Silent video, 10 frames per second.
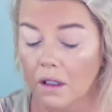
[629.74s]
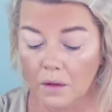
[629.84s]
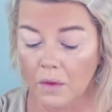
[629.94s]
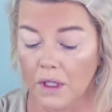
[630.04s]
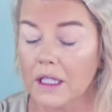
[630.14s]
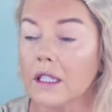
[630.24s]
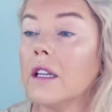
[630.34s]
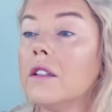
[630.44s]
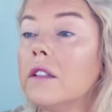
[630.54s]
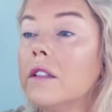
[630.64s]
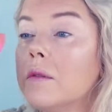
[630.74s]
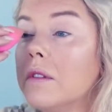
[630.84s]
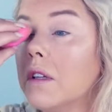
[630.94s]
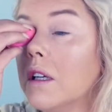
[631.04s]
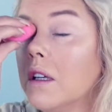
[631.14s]
And once again,
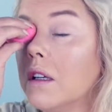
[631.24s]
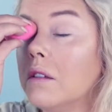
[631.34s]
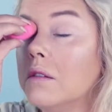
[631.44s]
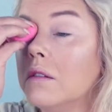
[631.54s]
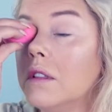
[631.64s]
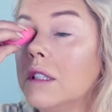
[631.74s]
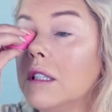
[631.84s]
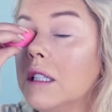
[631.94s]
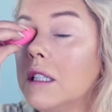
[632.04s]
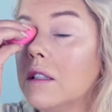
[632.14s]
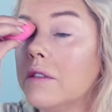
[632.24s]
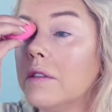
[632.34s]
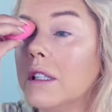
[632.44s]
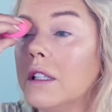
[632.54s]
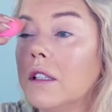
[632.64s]
just really
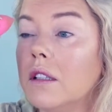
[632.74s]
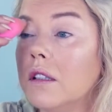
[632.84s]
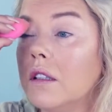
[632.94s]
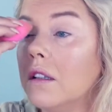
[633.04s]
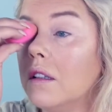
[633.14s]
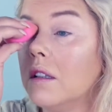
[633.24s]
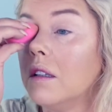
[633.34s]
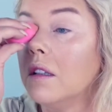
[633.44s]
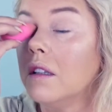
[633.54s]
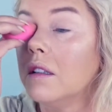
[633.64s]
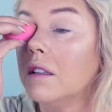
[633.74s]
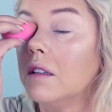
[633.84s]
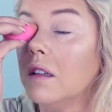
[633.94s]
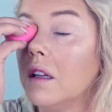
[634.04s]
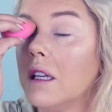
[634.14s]
softly,
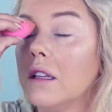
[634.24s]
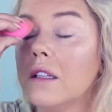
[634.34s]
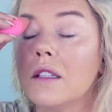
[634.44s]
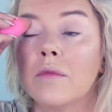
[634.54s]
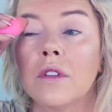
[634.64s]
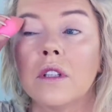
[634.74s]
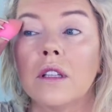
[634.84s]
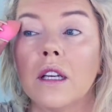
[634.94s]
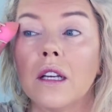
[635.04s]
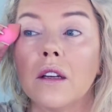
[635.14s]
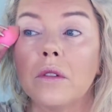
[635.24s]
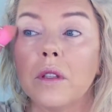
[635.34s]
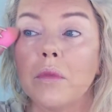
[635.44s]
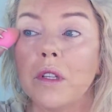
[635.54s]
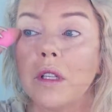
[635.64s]
lightly smoothing that out with
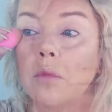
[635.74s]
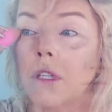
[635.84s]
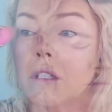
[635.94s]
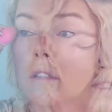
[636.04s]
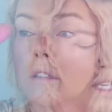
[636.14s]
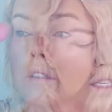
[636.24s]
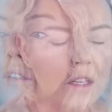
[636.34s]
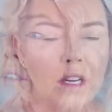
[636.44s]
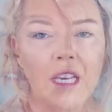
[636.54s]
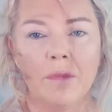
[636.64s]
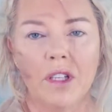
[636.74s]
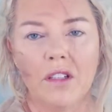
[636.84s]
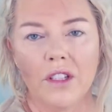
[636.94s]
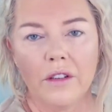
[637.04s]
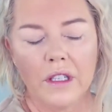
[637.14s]
the Beauty Blender. Now I am
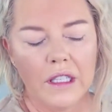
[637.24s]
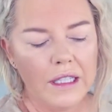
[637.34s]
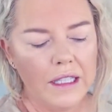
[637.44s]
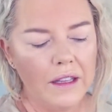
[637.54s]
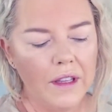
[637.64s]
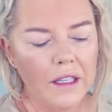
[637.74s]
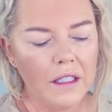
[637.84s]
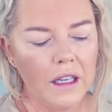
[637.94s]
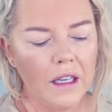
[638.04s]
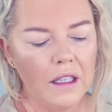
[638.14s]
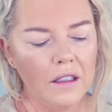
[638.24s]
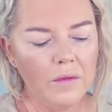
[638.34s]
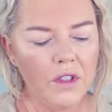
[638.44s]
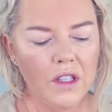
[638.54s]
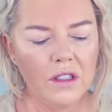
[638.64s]
going to go in and set that today.
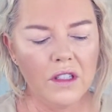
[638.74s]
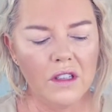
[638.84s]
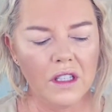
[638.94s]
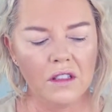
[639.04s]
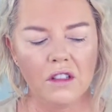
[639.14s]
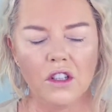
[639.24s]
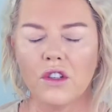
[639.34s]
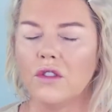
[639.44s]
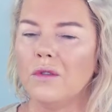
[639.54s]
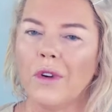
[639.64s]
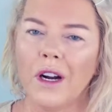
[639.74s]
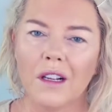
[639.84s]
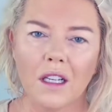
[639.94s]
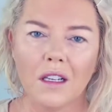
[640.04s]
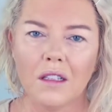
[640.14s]
So I'm just using neutral
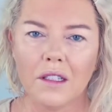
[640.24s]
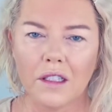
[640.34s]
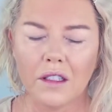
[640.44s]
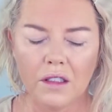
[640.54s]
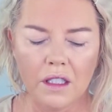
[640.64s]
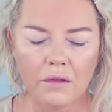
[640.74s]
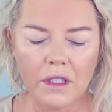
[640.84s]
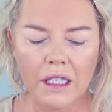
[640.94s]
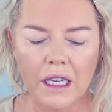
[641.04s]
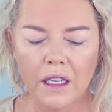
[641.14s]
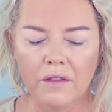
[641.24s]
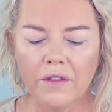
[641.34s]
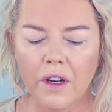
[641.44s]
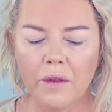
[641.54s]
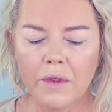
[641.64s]
brown colours. I don't need really any
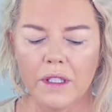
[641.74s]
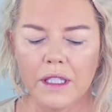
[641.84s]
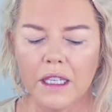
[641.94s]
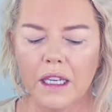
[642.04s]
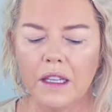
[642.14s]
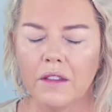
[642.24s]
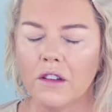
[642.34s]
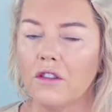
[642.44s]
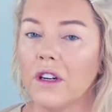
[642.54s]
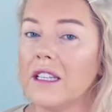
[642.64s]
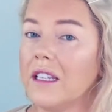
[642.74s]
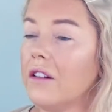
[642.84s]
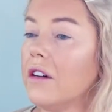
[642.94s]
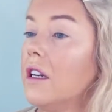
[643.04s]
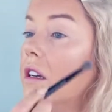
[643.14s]
vibrancy in the crease
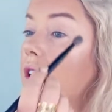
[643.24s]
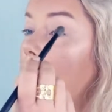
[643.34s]
area.